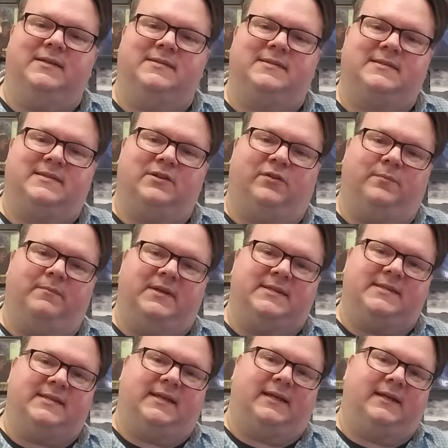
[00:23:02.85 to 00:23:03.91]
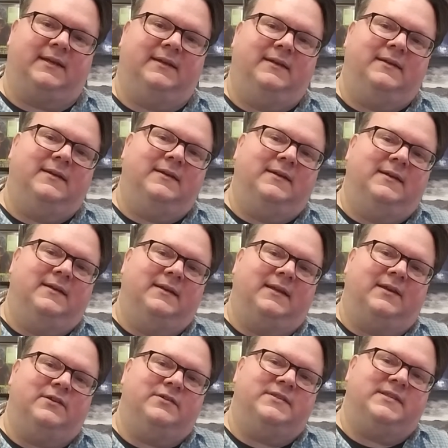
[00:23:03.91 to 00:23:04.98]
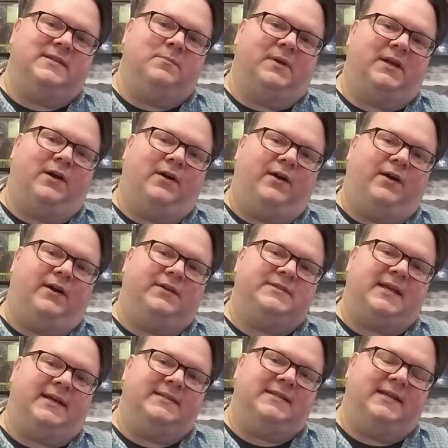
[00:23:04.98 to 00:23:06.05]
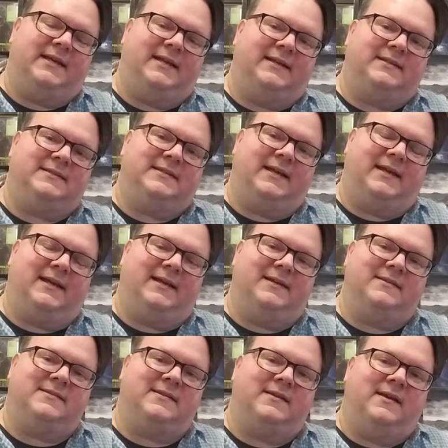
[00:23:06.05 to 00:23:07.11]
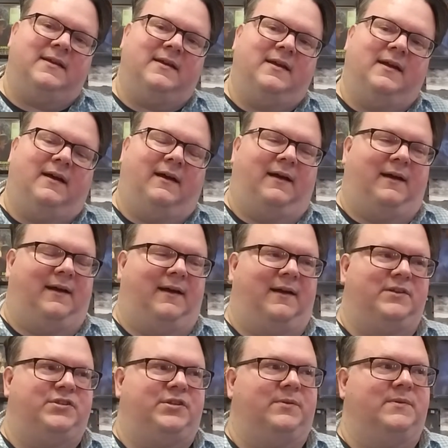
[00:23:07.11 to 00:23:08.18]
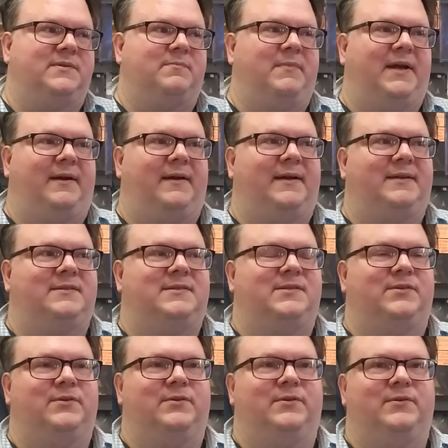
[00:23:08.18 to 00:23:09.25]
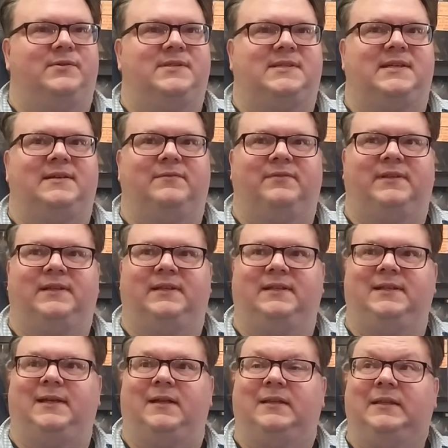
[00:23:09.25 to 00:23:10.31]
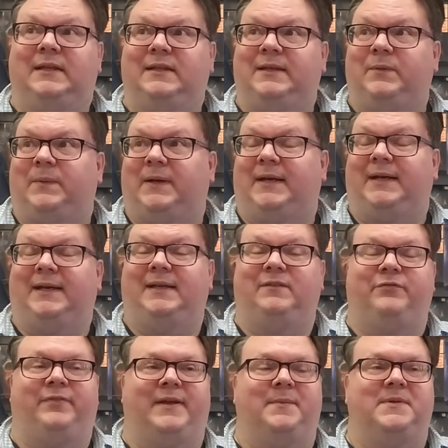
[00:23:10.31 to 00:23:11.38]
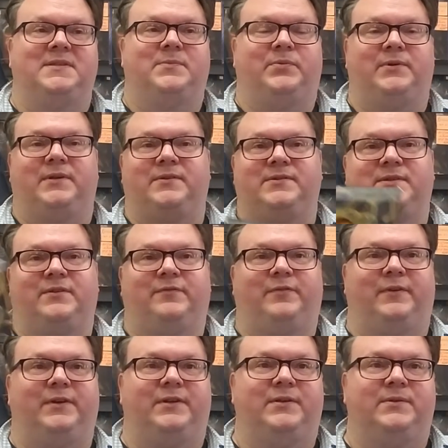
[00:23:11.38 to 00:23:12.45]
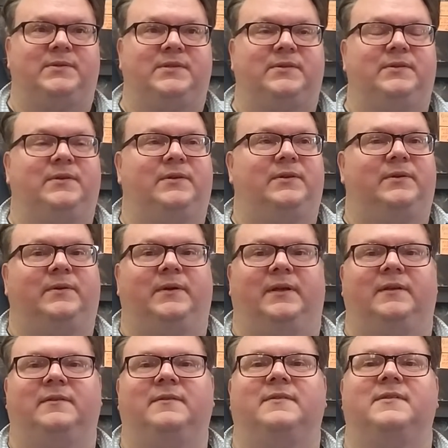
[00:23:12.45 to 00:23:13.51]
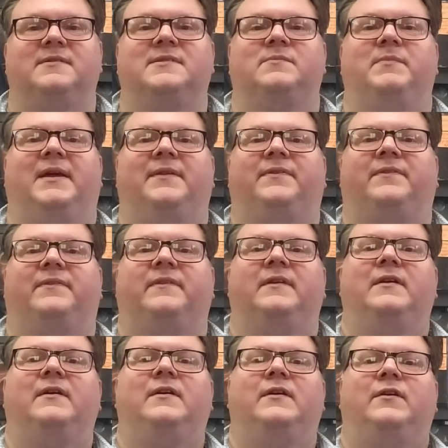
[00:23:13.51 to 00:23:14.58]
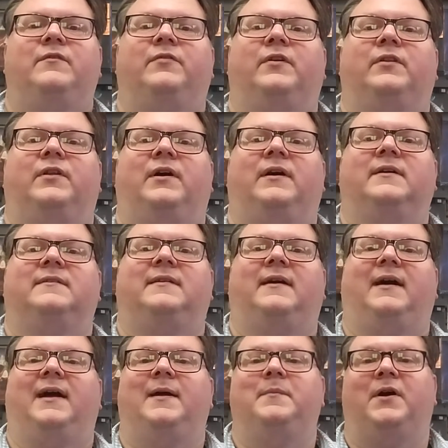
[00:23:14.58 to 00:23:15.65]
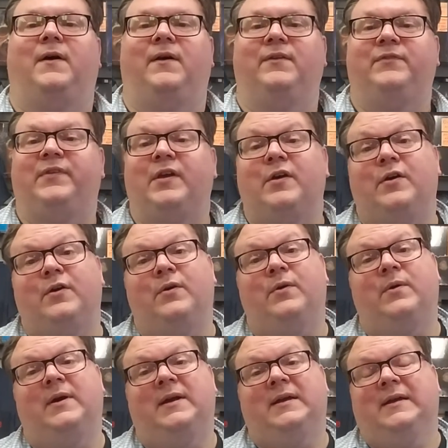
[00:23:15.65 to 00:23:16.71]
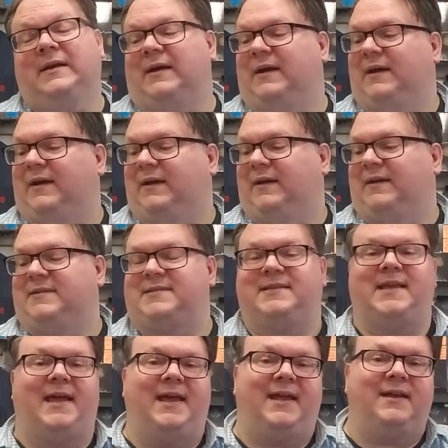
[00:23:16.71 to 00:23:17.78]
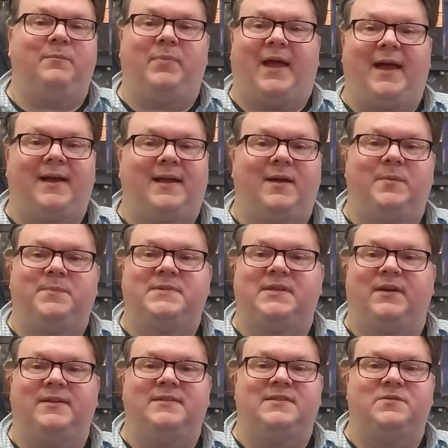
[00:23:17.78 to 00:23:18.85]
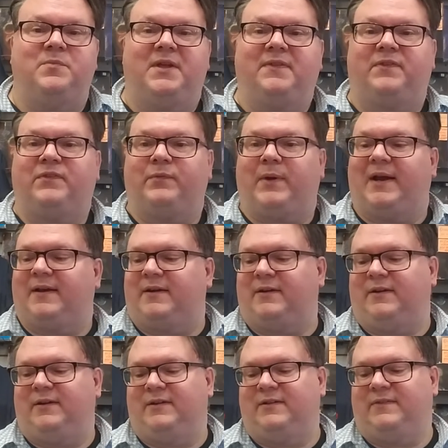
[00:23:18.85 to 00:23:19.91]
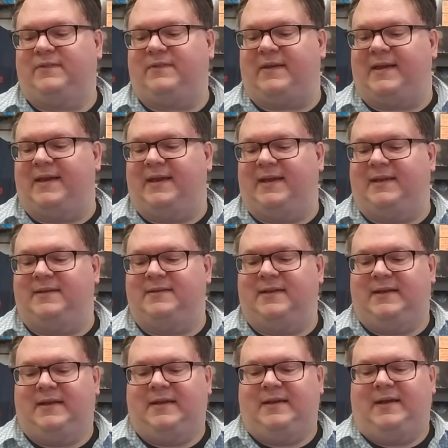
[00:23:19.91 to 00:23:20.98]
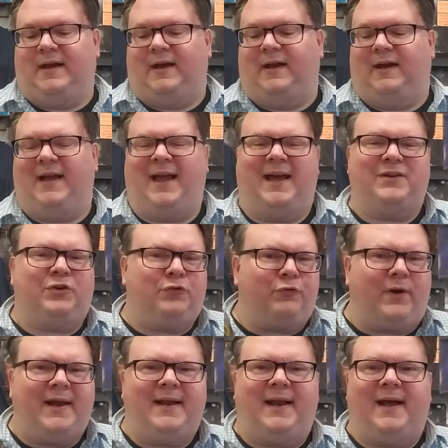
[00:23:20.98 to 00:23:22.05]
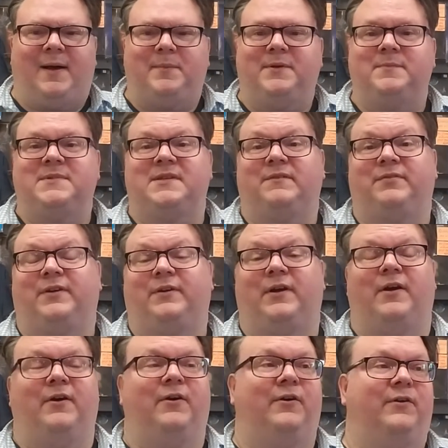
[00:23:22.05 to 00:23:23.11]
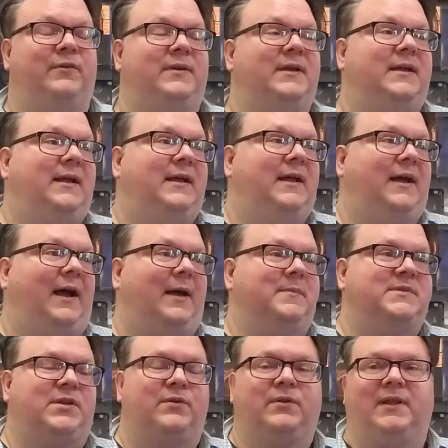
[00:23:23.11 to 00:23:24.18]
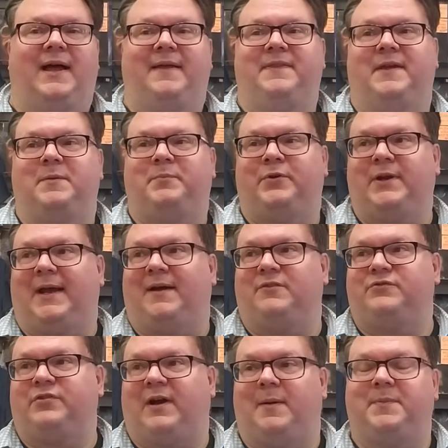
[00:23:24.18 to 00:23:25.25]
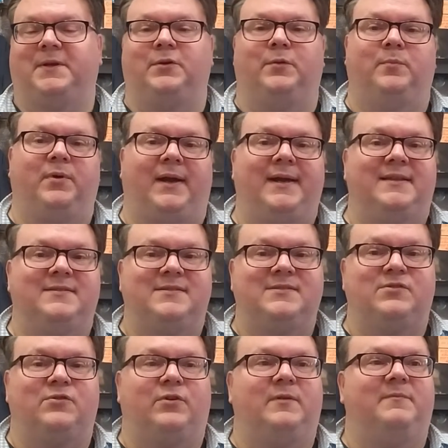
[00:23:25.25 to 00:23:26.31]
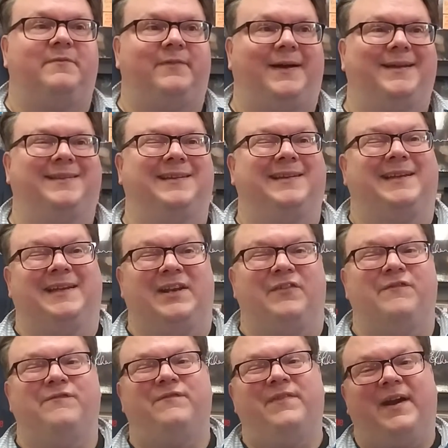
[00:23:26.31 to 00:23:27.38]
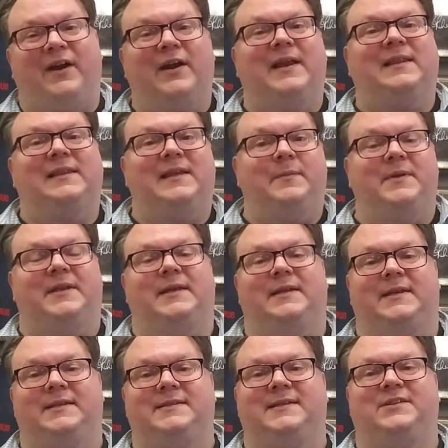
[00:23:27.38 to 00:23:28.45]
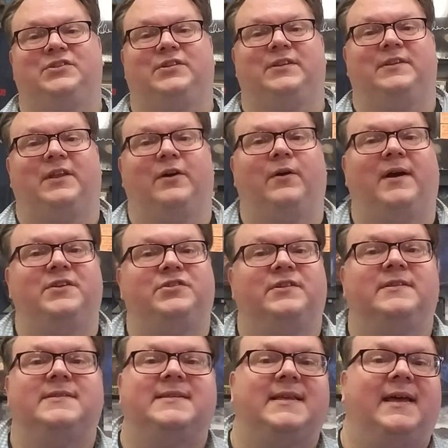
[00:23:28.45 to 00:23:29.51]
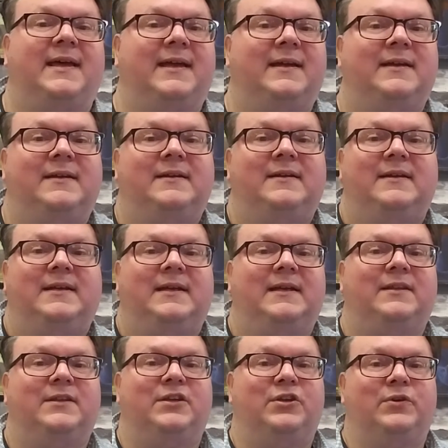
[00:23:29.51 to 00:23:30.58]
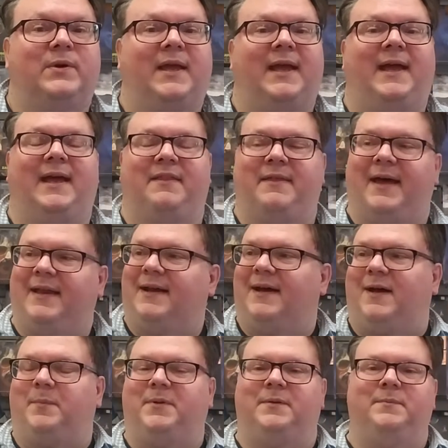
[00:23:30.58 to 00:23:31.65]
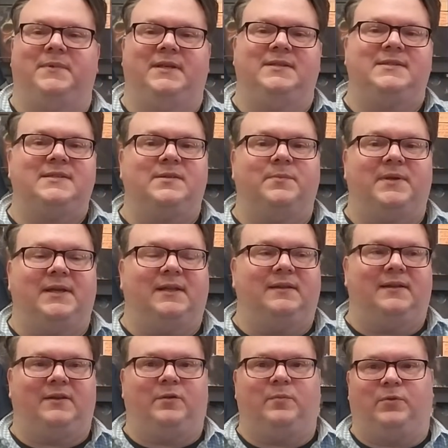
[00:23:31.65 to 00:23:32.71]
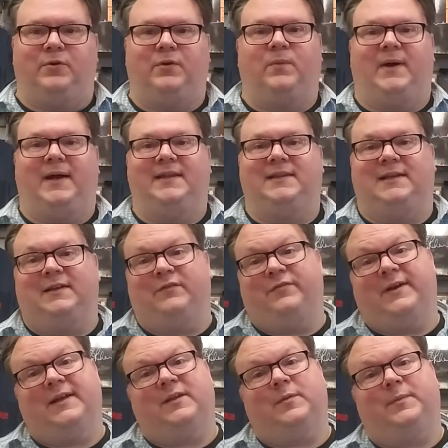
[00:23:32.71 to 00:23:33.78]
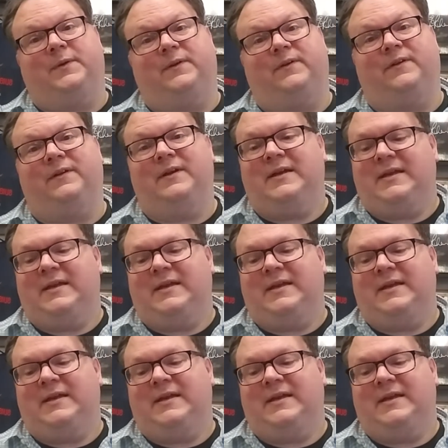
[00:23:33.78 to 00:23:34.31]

still missing Kirsty MacColl, Titanic Days. Uh, she was married to Steve Lil Lillywhite, famous producer for U2 and The Smiths for a long time. Also uh, sang backups on Smith's records and uh, had great albums of her own. I'm so glad they put out Tropical Brainstorm finally in a very limited edition, though, I should say, in the UK. That album needs to be a little more widely available